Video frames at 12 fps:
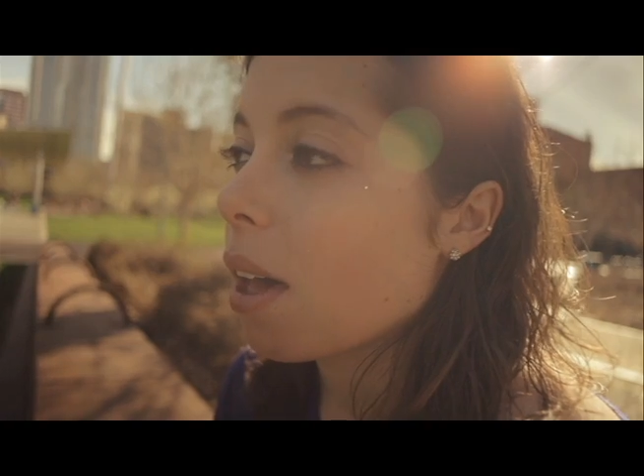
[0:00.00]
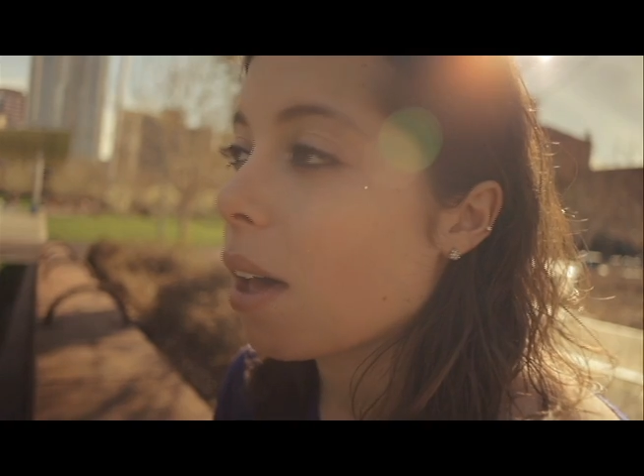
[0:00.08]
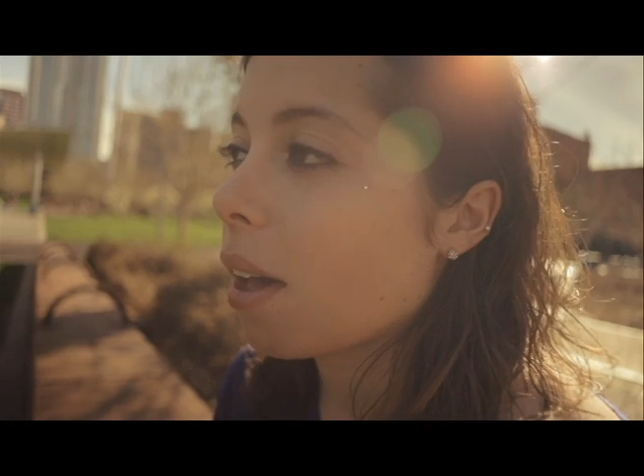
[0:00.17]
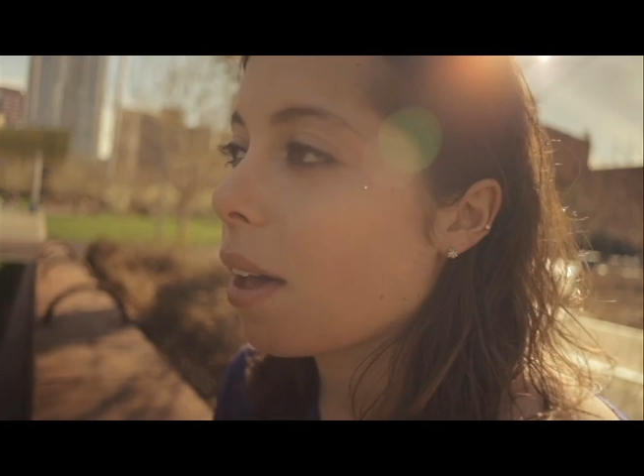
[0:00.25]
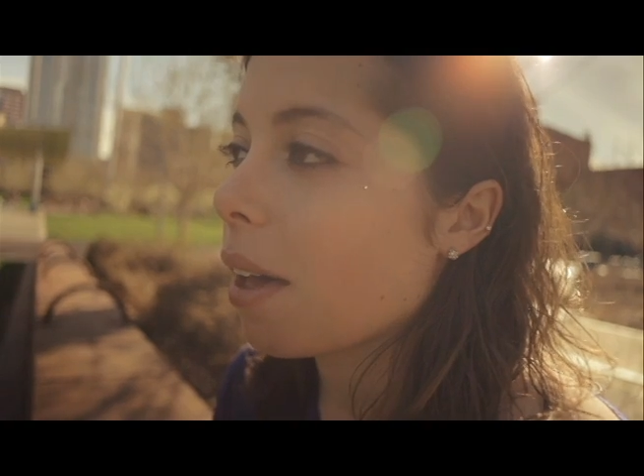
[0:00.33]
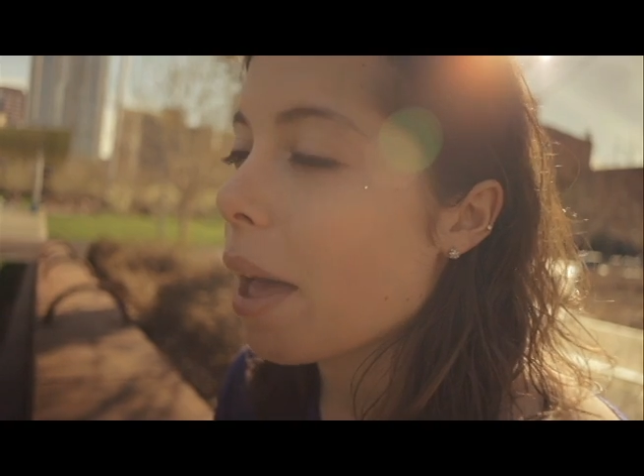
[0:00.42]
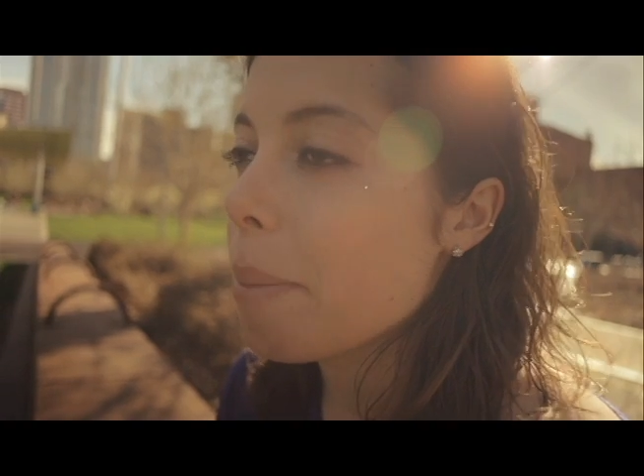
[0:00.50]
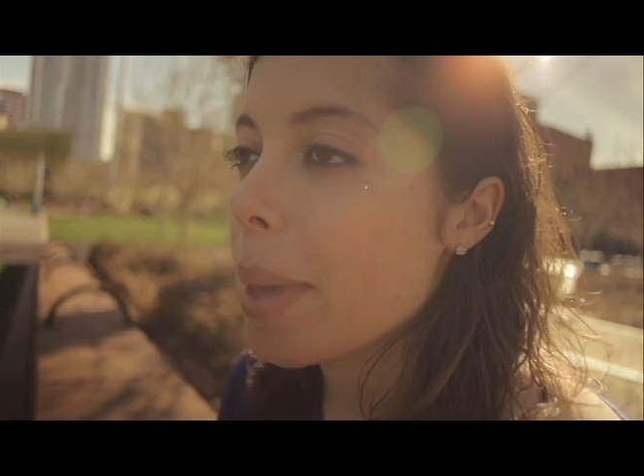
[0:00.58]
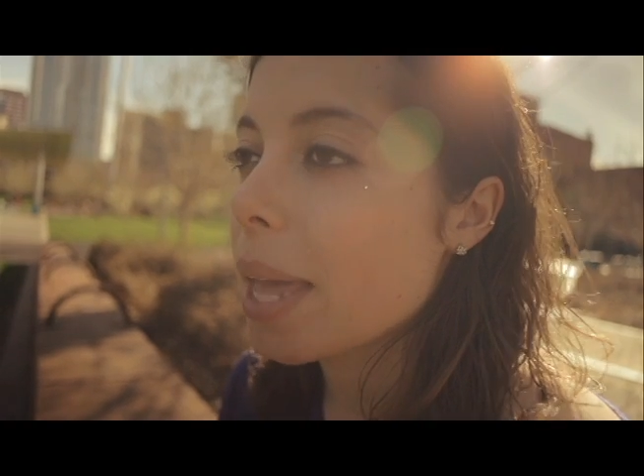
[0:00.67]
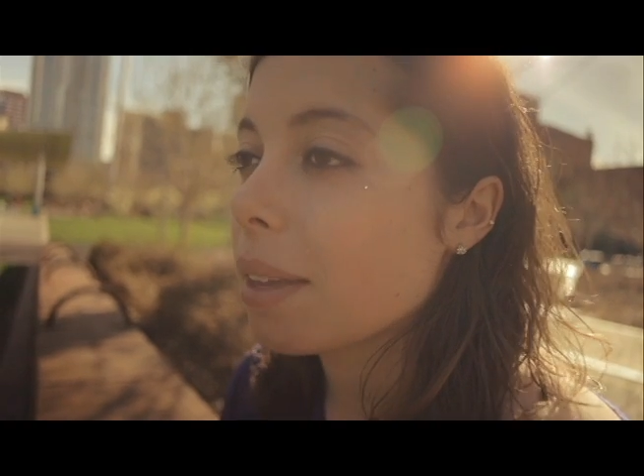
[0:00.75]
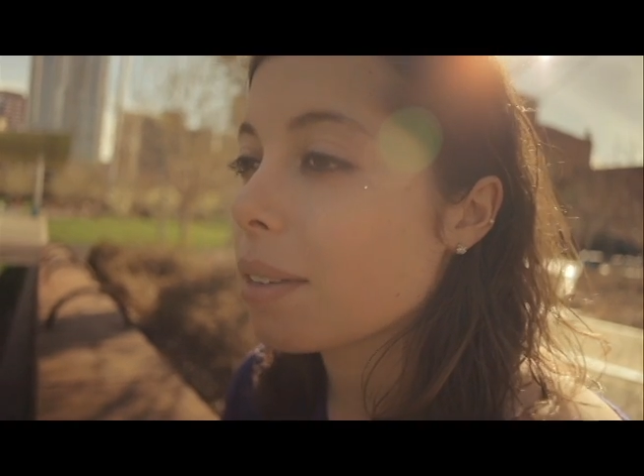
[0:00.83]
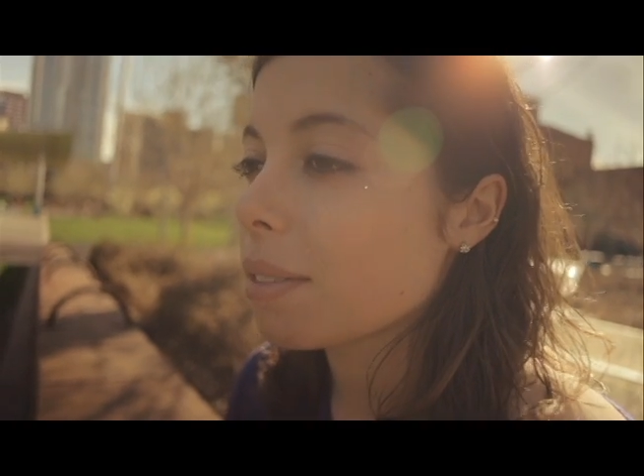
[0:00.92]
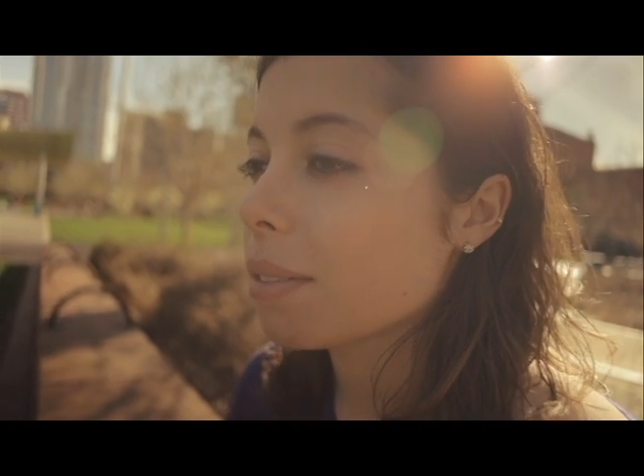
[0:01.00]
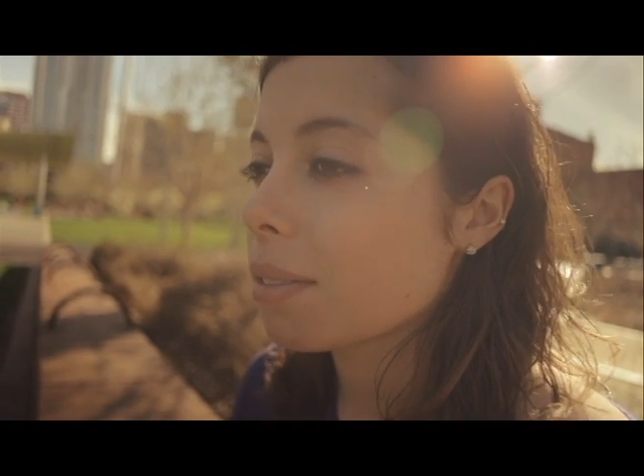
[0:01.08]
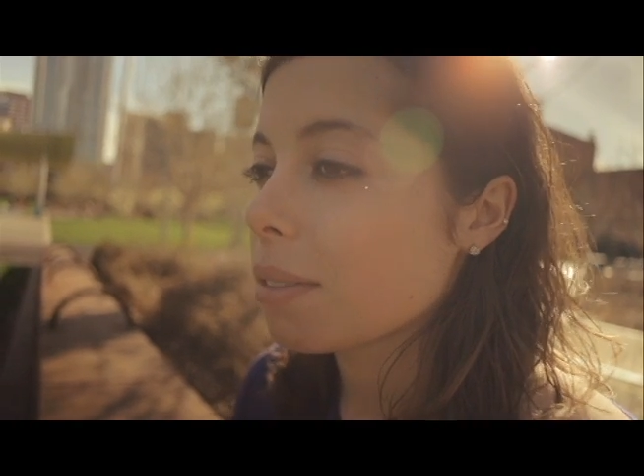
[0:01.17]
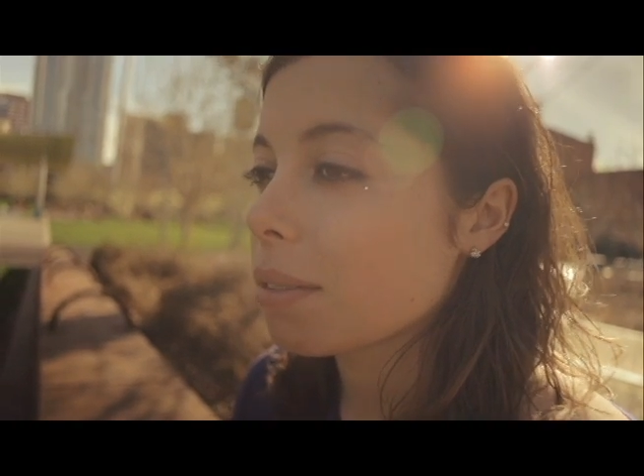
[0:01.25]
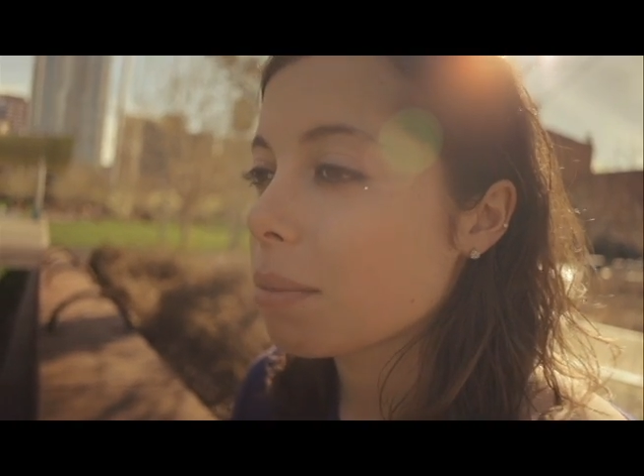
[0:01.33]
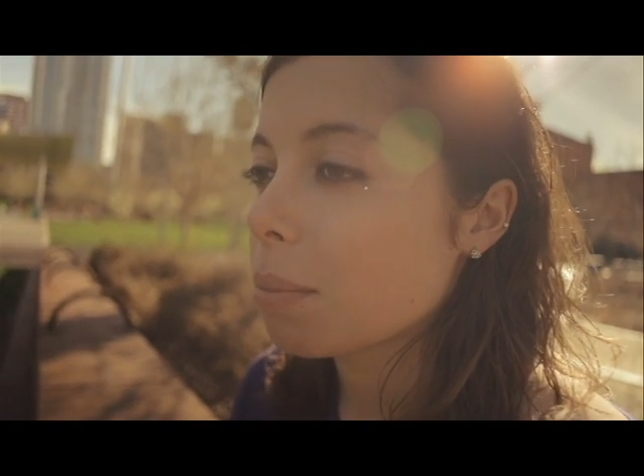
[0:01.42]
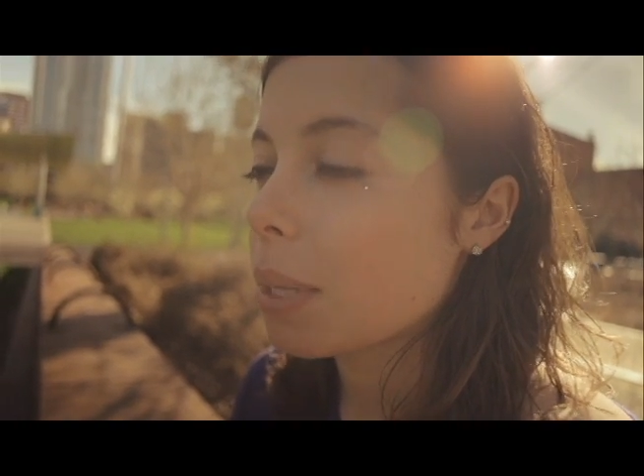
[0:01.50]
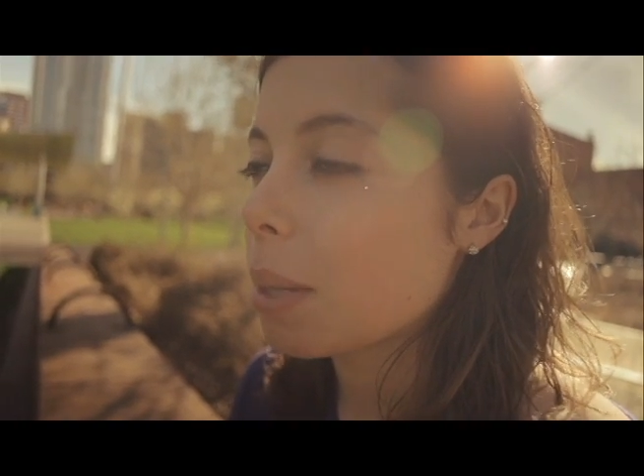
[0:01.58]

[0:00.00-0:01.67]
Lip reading: I met